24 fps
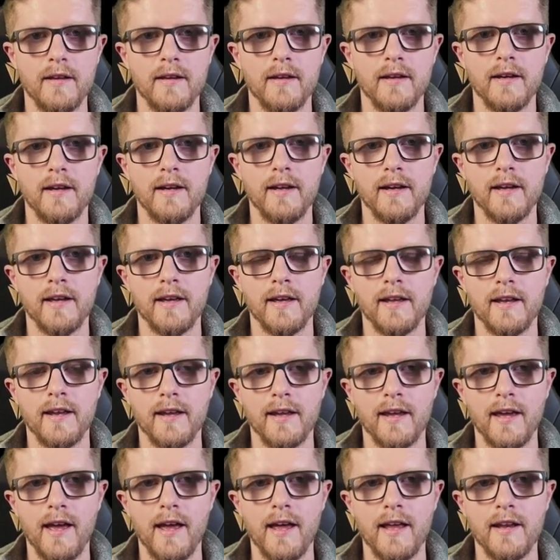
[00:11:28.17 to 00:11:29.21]
Click it
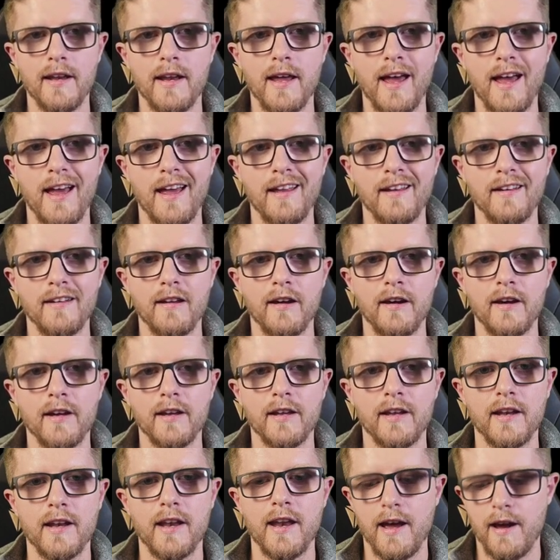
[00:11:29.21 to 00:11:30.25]
again and I
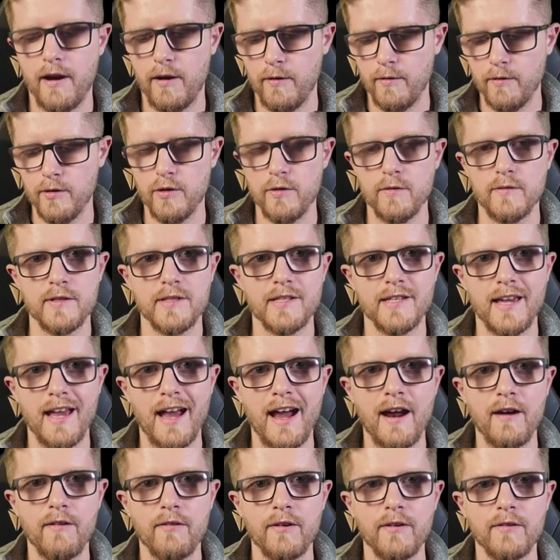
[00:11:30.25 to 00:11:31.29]
can now use the
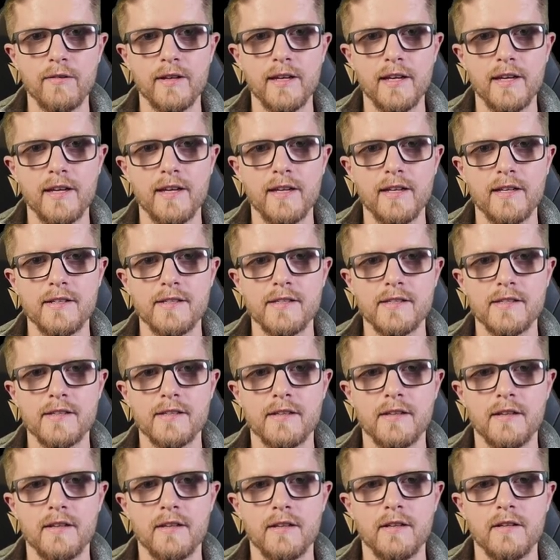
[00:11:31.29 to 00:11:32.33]
arrow keys
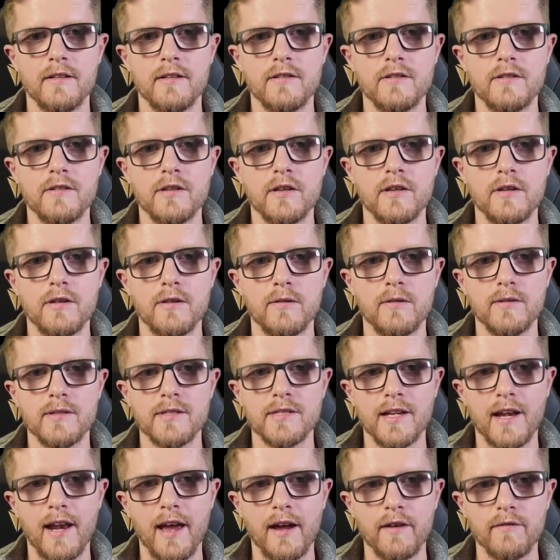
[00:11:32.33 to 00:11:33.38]
to
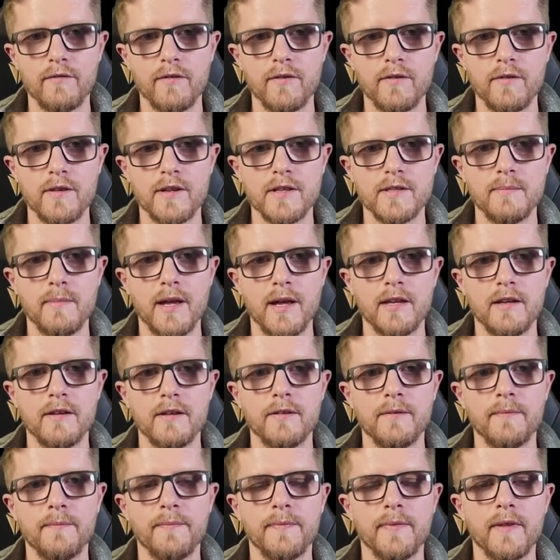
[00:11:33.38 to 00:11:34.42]
select through this menu.
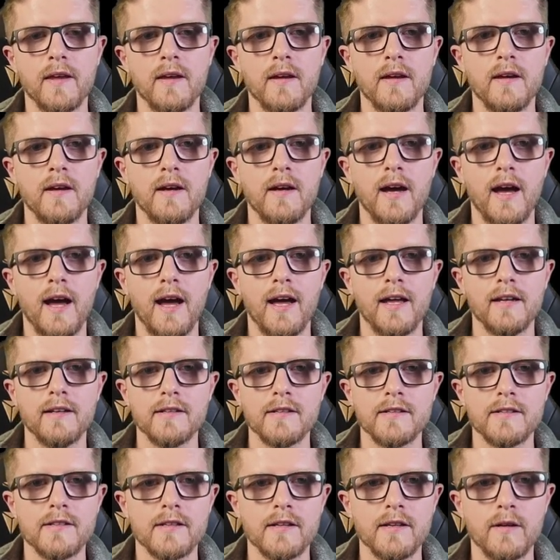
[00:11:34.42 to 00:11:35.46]

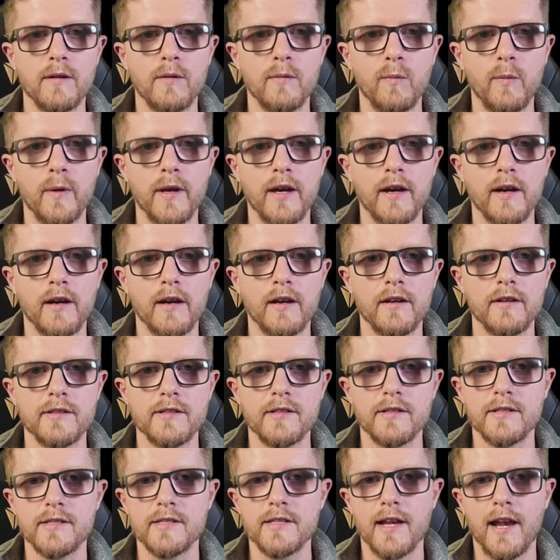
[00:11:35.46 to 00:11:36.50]
And we are going
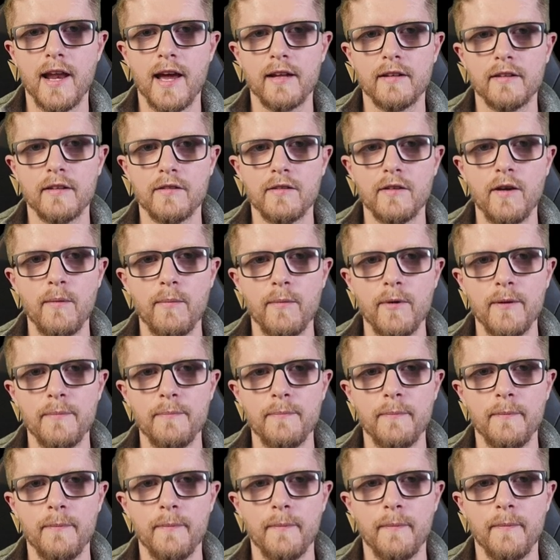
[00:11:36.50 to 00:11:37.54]
to select the top one,
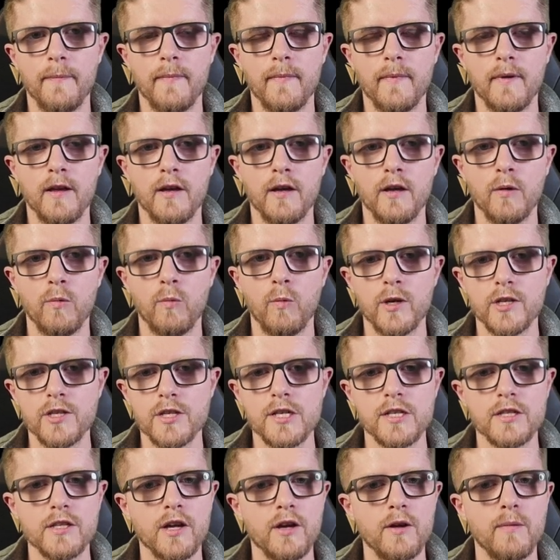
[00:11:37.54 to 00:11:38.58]
which
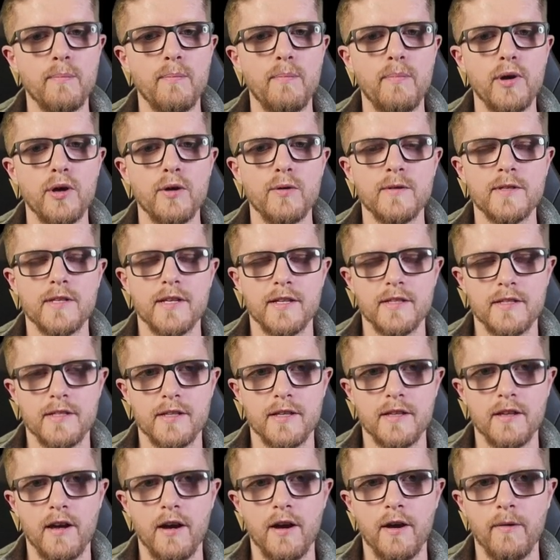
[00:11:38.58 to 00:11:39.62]
is going to boot into
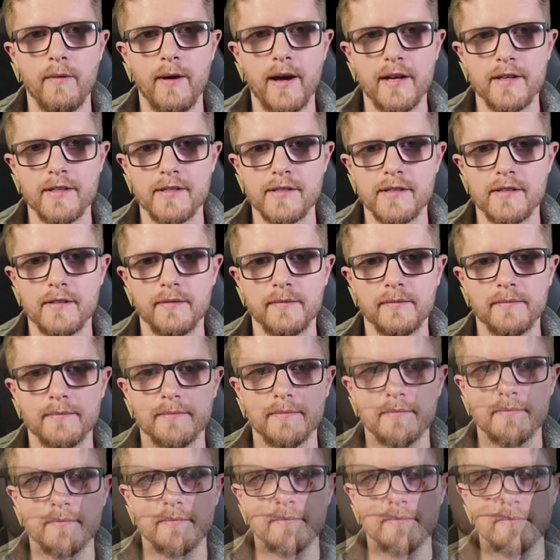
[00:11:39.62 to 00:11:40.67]
the OS.
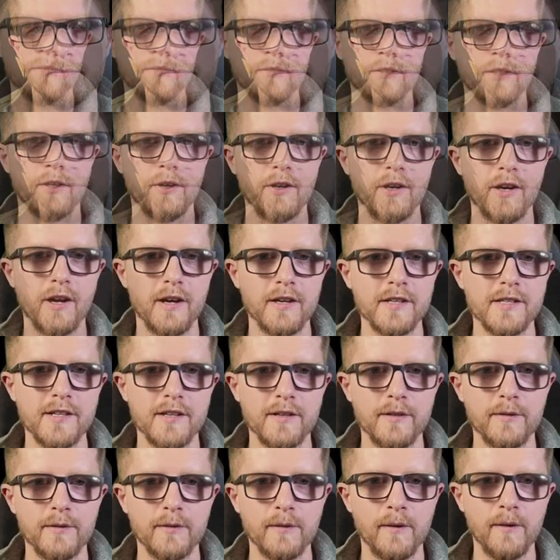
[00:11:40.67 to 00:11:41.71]
Got a nice
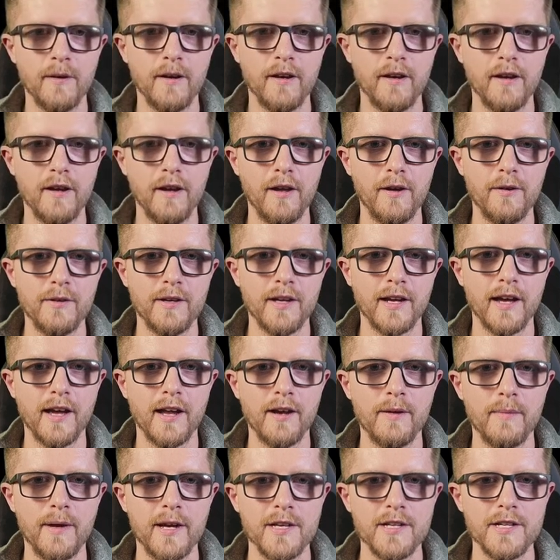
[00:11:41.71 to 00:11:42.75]
little loading
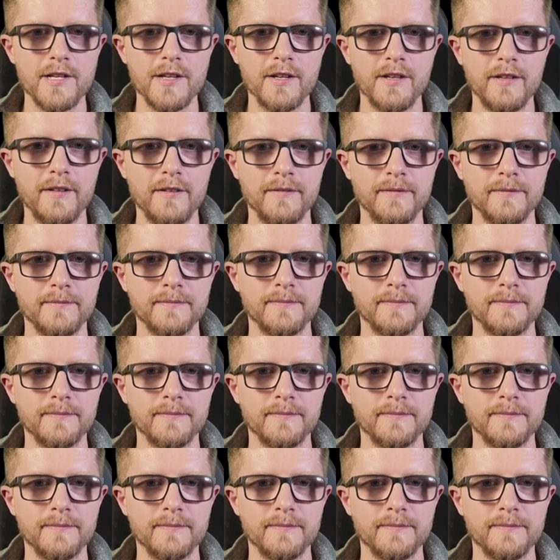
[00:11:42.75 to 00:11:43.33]
animation.